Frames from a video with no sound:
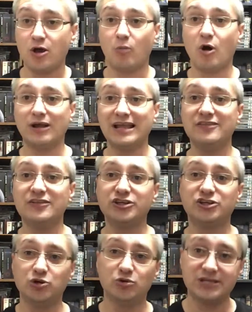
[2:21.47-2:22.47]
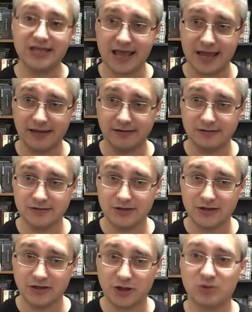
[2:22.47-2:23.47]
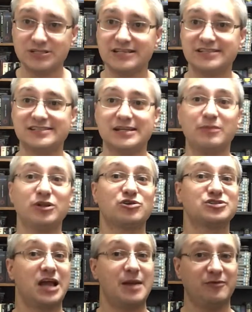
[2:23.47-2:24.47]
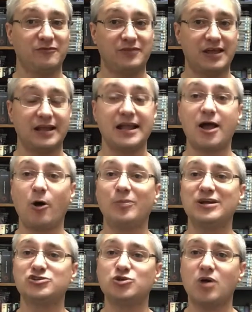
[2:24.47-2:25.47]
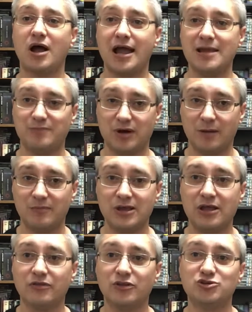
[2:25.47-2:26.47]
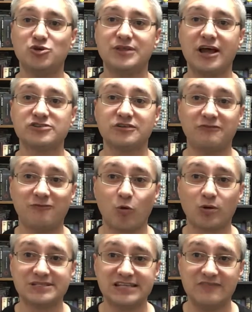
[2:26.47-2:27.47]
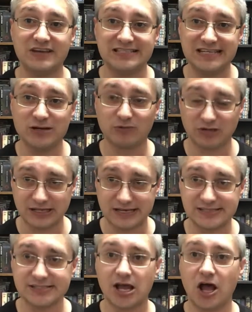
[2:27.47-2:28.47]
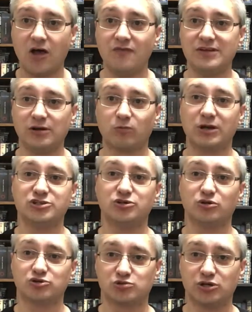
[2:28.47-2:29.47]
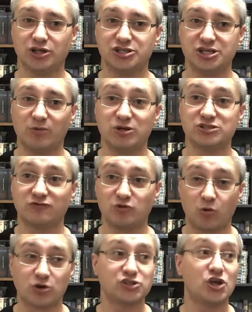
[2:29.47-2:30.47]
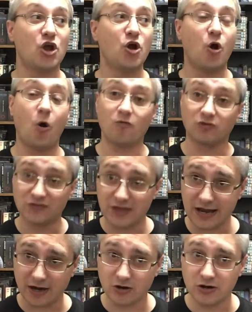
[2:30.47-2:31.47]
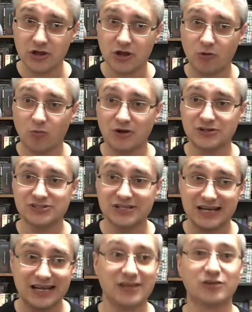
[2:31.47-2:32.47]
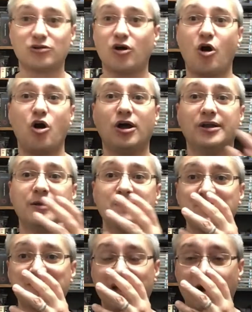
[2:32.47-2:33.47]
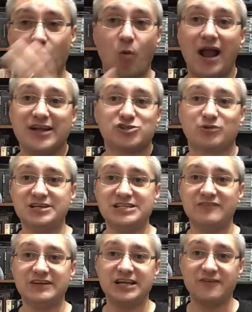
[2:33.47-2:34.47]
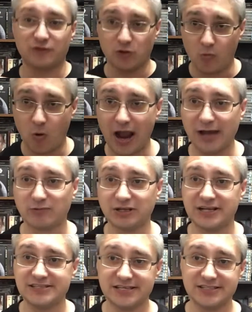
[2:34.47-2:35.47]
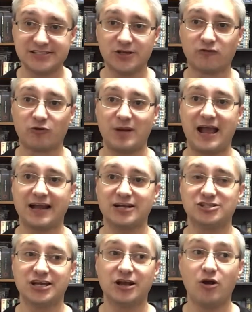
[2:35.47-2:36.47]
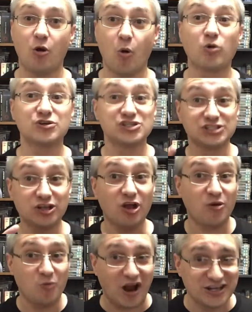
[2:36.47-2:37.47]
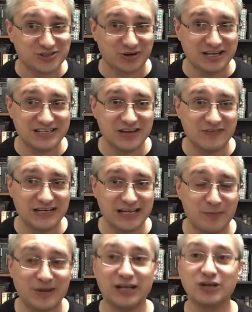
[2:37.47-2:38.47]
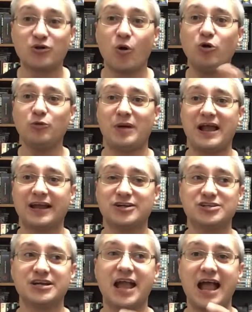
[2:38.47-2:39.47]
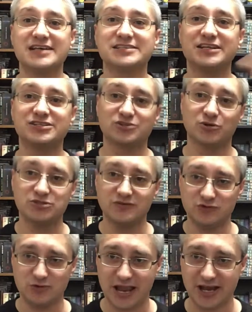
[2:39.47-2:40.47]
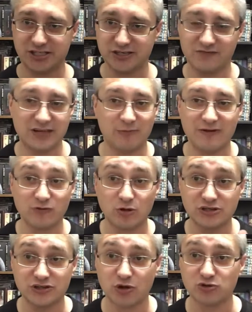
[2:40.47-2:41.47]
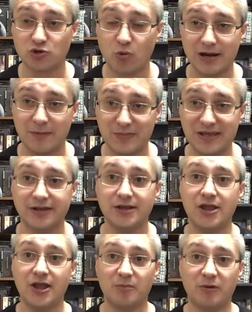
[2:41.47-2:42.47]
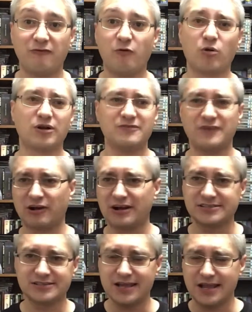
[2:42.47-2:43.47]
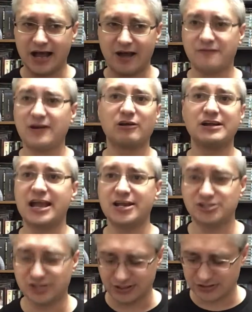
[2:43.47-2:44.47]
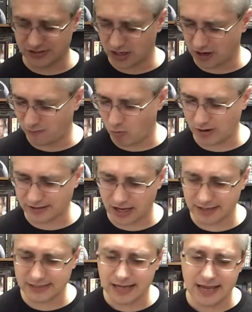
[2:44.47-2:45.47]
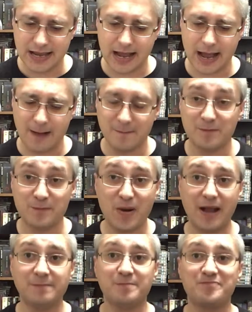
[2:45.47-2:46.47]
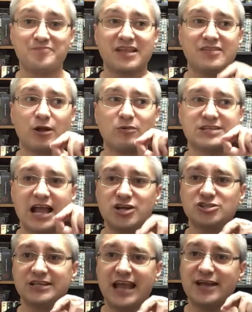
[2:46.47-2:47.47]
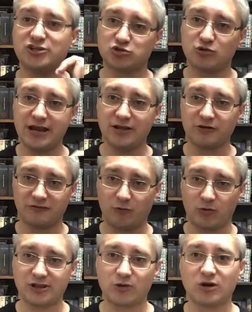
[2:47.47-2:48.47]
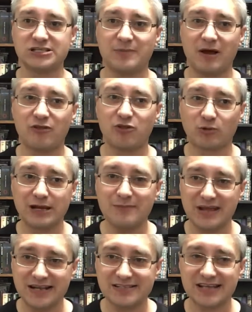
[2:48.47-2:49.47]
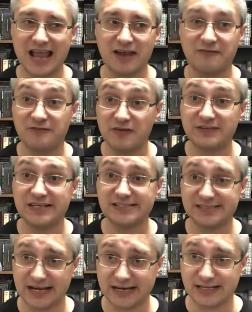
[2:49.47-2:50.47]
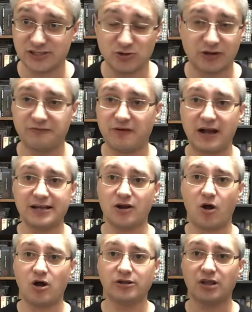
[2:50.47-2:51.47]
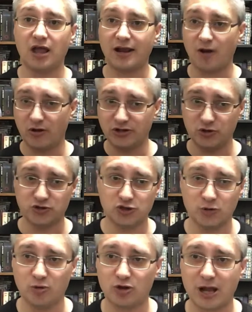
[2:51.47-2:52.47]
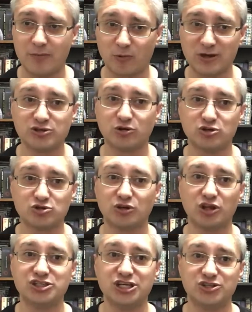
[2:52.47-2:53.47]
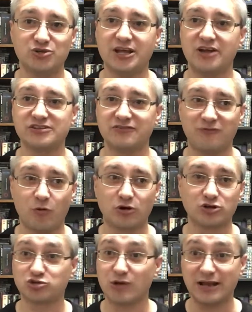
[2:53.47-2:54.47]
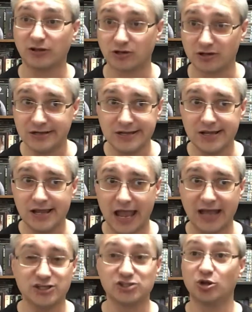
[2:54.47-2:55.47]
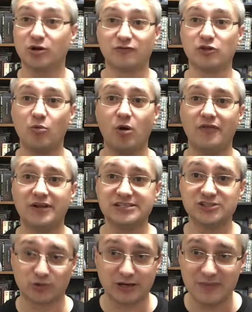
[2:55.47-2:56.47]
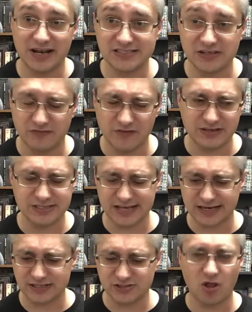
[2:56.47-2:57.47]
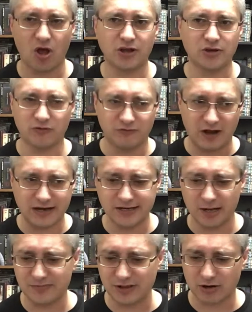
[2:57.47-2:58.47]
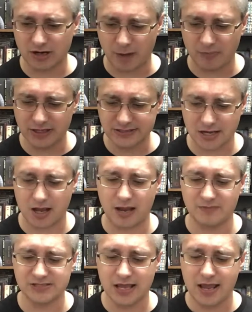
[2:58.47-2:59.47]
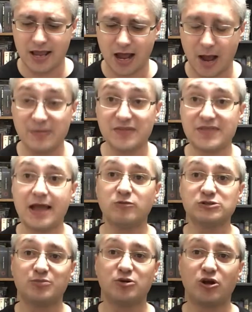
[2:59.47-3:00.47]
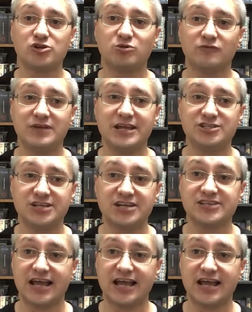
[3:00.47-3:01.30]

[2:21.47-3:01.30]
Well, in the UK, there was a similar type of thing helping to hype up the 2004 DVD release of the original trilogy, which, of course, over there was either on uh, widescreen DVD for the wide release in silver packaging, or still on widescreen DVD but in gold packaging as an exclusive to HMV. We've looked at those quite a bit before in various uh, variations of whatnot. Um, but there was actually a trailer for it that runs about 3 minutes and 50 seconds. You can find it online on YouTube. Look up Original Trilogy 2004 trailer and just look for the one that is 3 minutes and 50 seconds long. You'll find it up there a couple of times. Um, but that was put onto a VHS